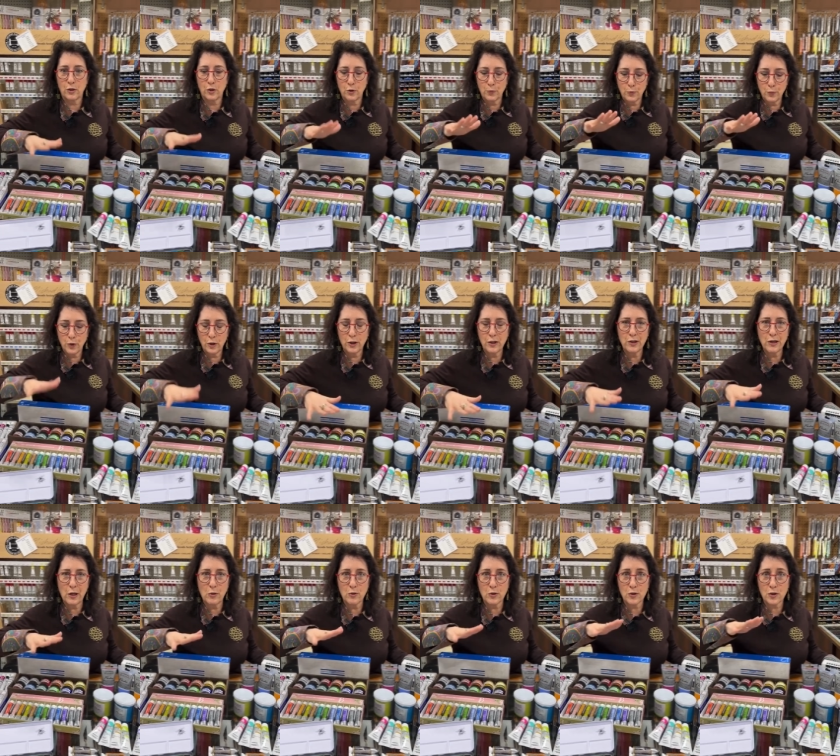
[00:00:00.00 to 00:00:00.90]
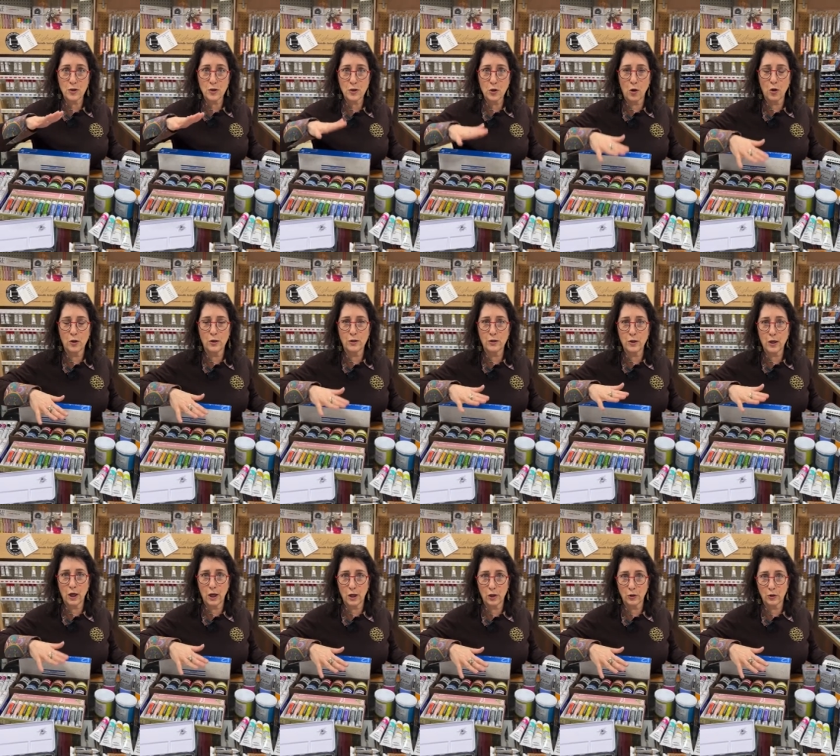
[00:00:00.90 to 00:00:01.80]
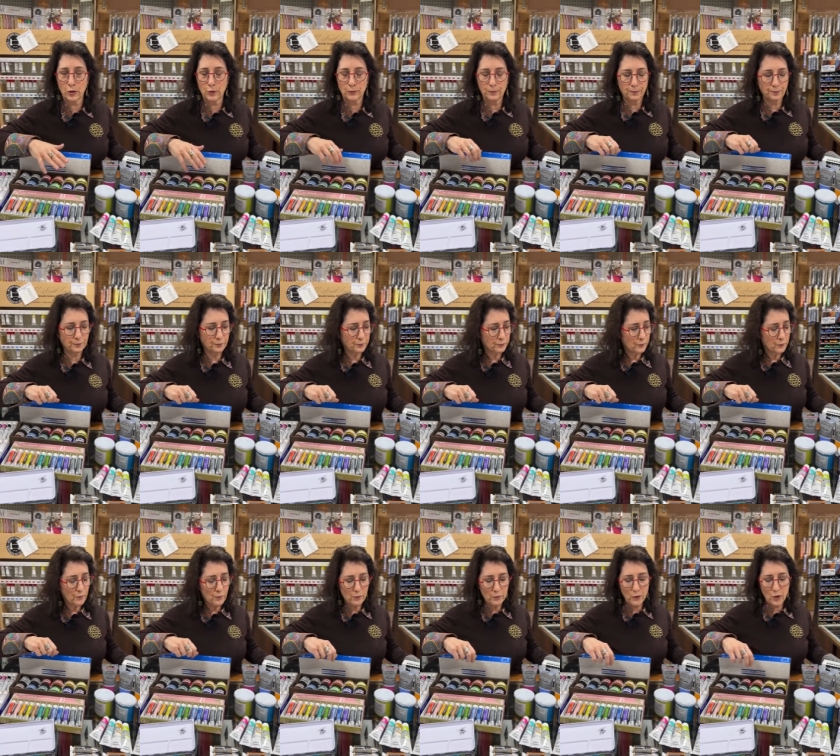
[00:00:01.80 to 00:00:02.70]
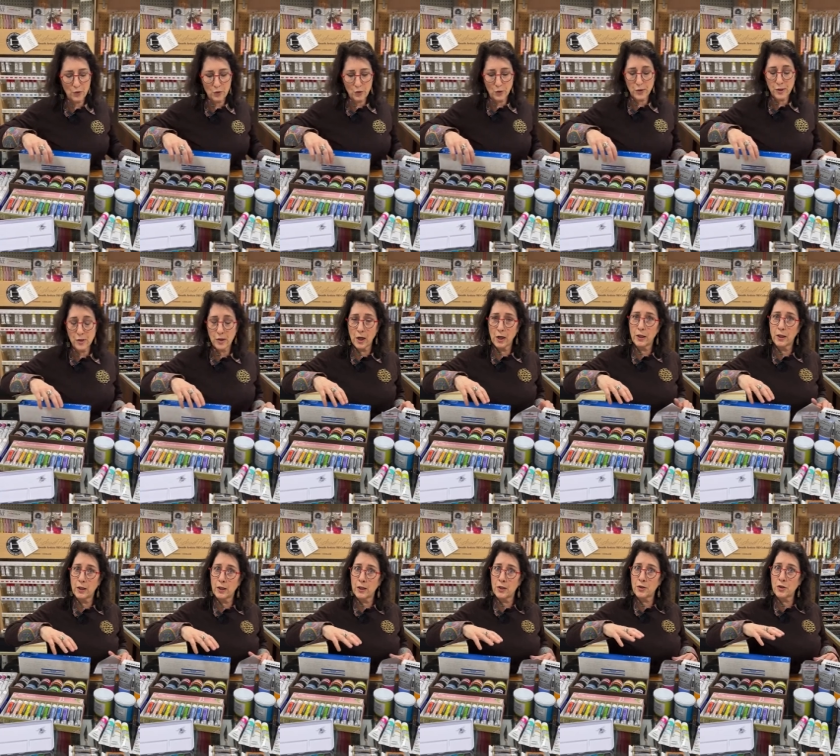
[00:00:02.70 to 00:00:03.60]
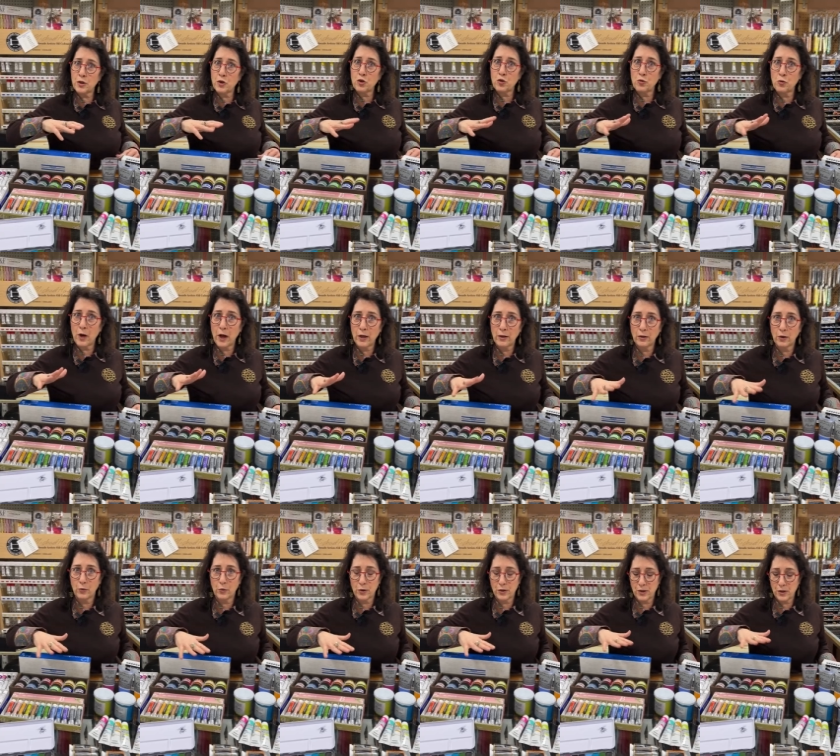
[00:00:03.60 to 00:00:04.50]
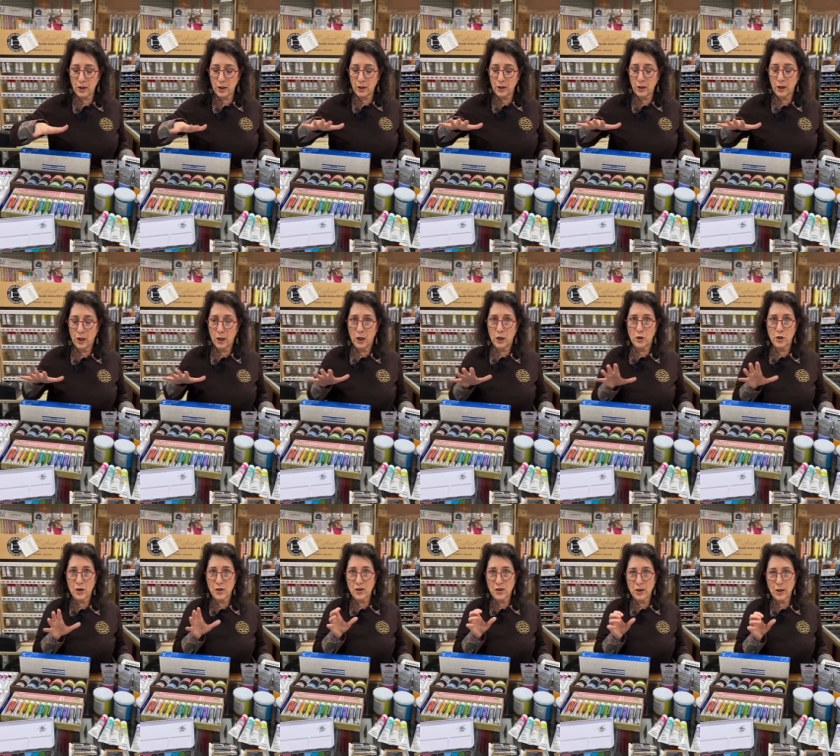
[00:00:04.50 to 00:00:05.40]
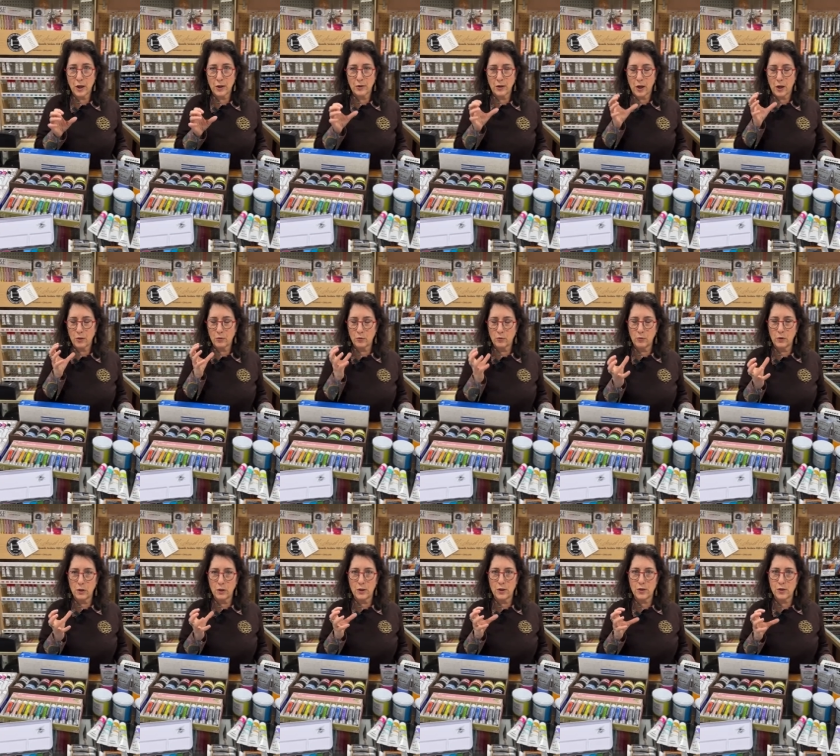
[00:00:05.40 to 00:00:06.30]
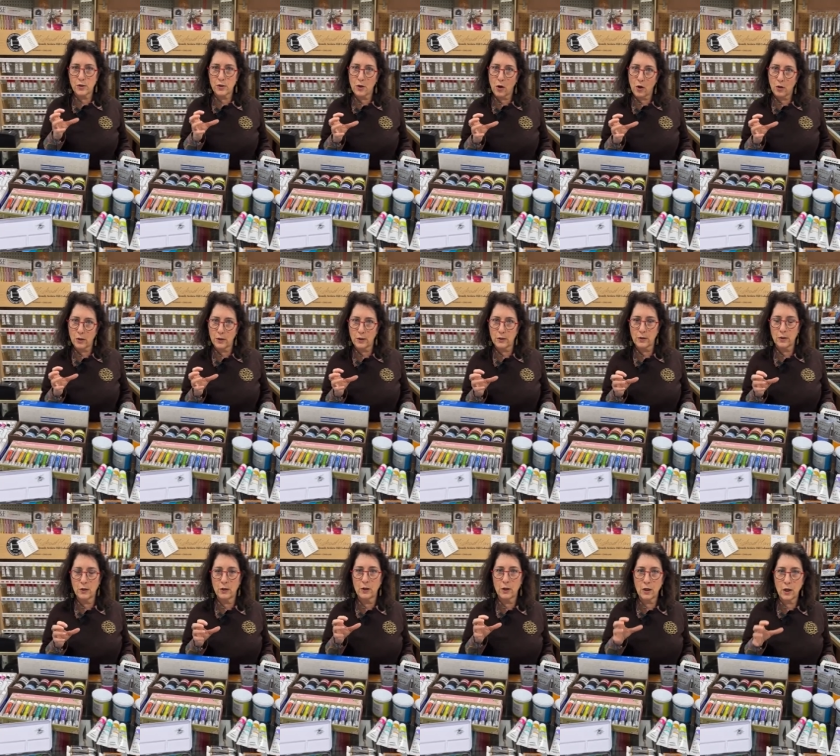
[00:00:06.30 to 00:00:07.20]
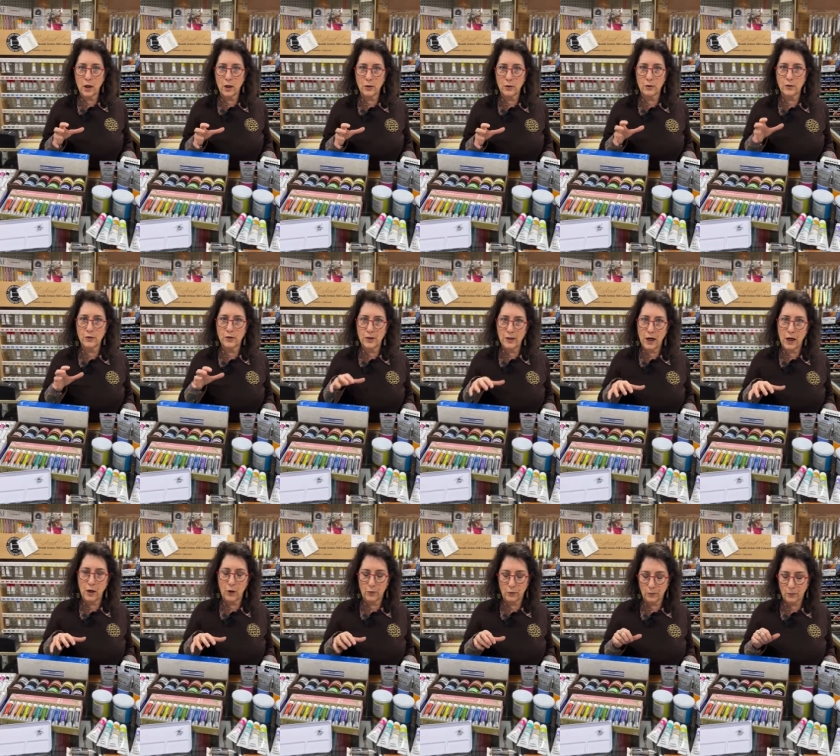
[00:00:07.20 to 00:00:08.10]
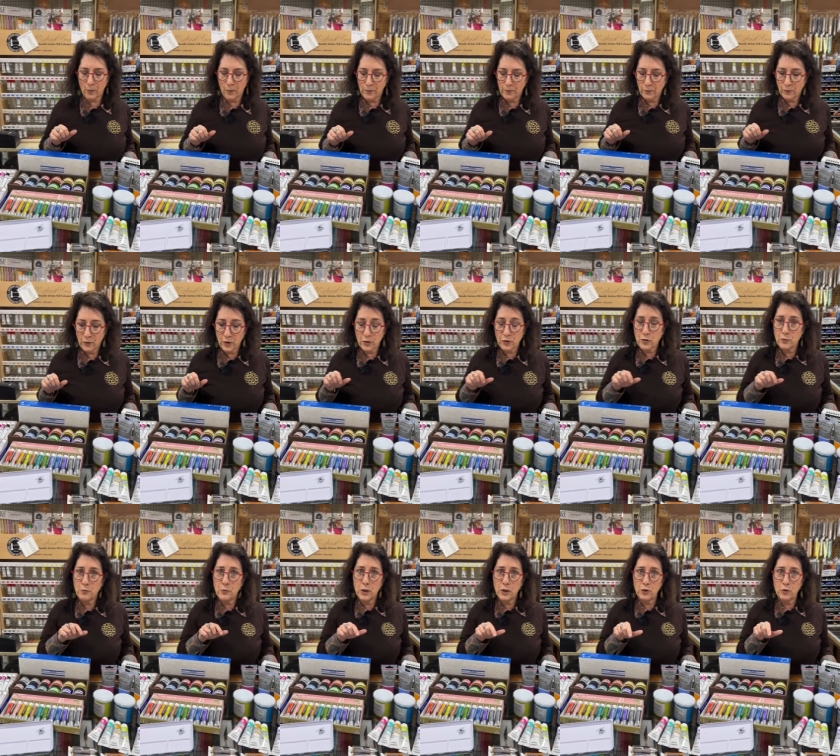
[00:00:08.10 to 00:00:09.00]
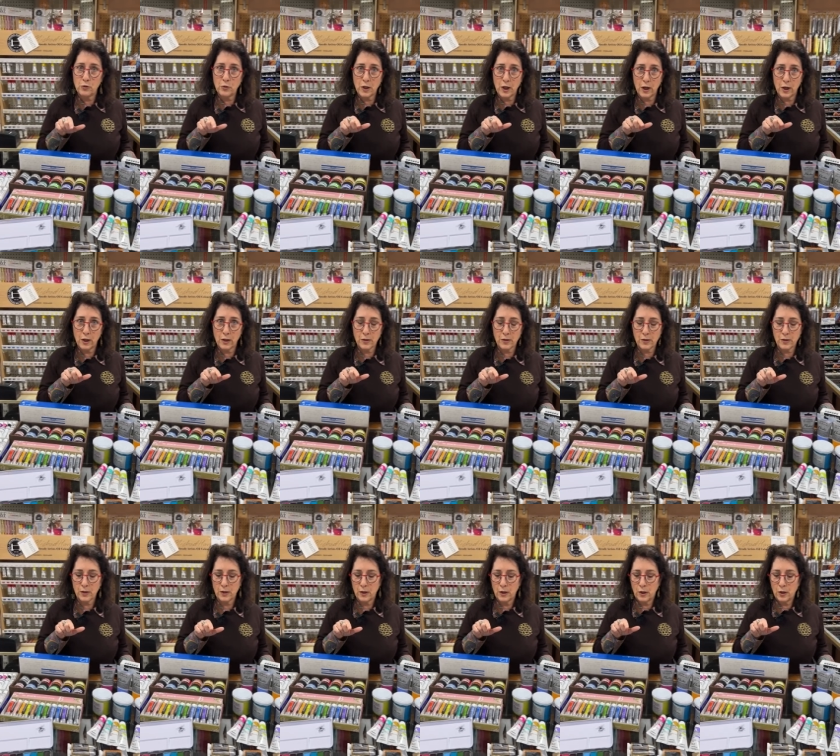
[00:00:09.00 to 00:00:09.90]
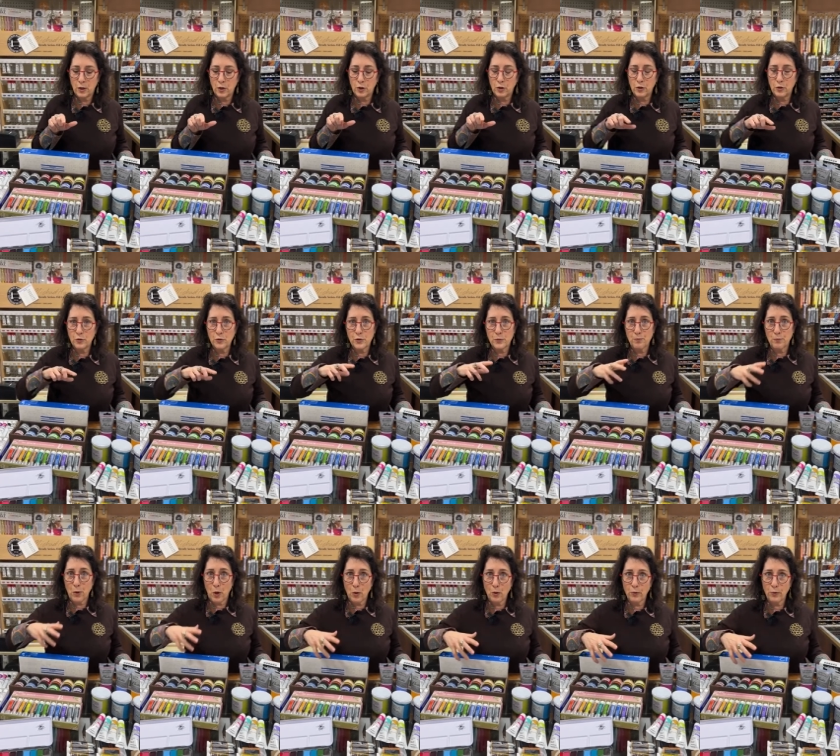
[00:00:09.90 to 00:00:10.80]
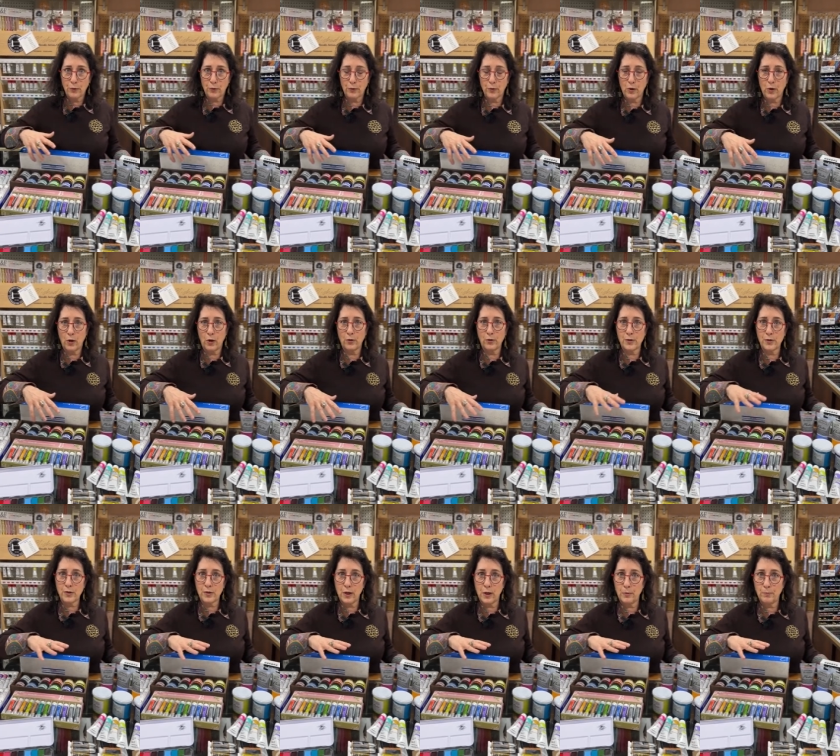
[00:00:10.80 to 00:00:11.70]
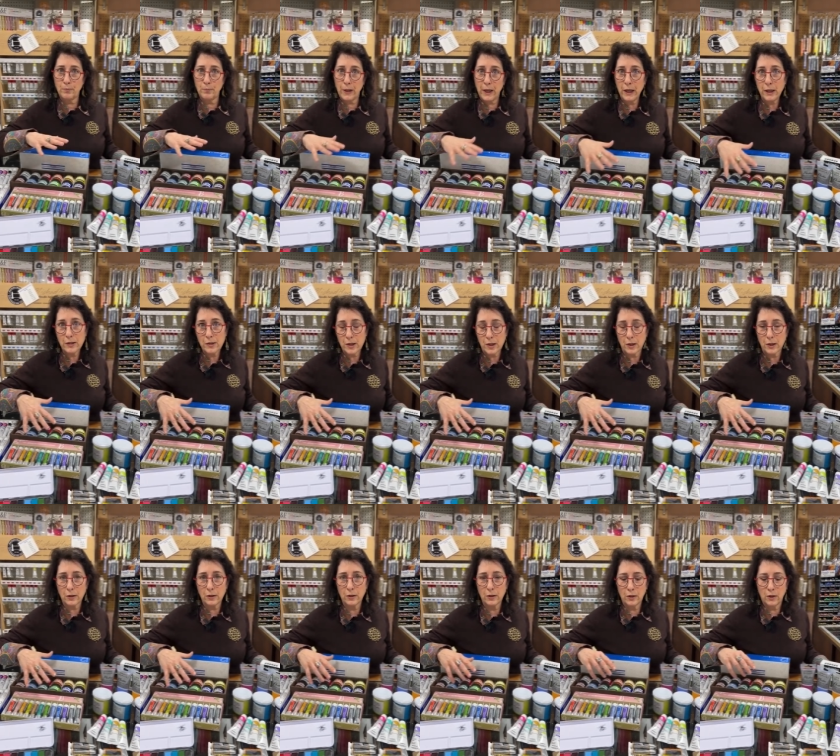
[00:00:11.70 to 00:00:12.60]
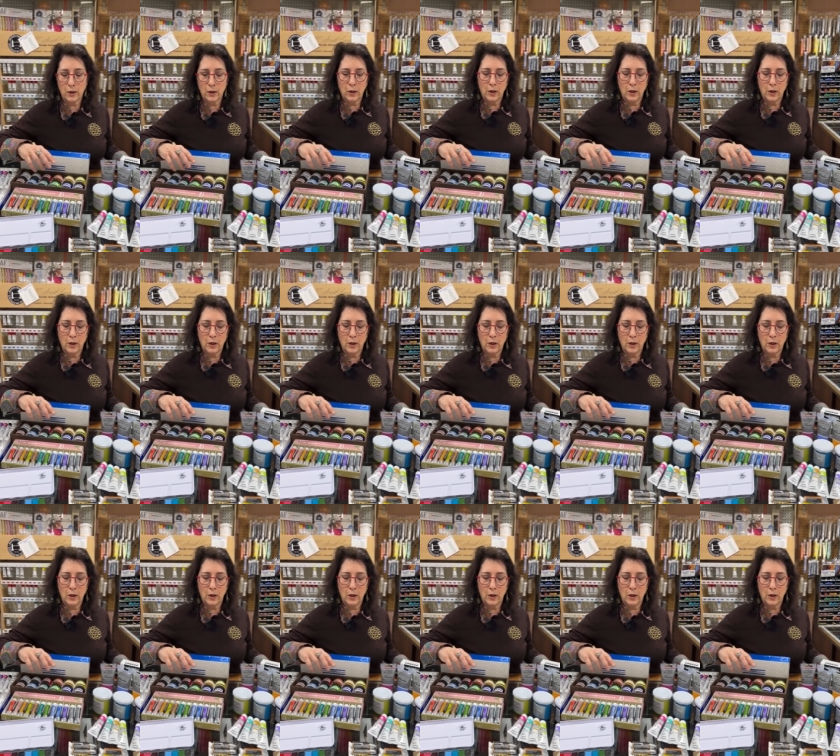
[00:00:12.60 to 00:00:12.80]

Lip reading: You're putting down a solid color. So I say it is a trend that we're seeing just to get that really solid color down. Doesn't mean you can't use both on the same painting.